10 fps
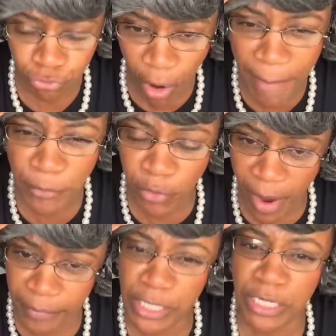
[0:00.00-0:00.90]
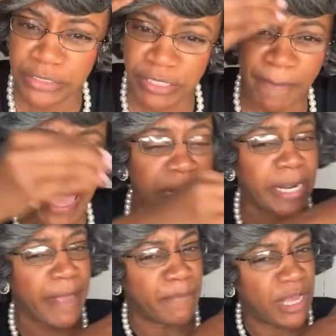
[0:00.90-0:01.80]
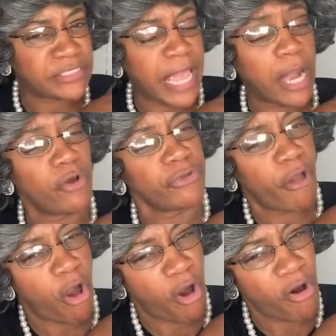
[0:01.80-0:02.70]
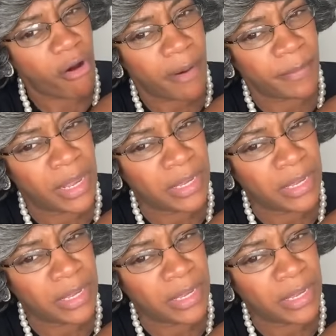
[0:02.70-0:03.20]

You ever hug somebody and they musk out on your arm?